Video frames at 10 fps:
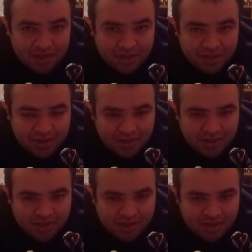
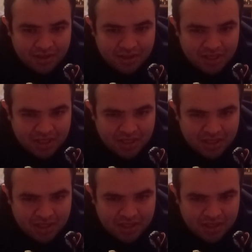
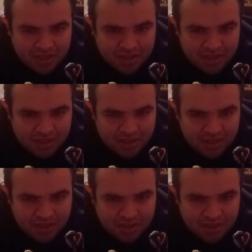(silence)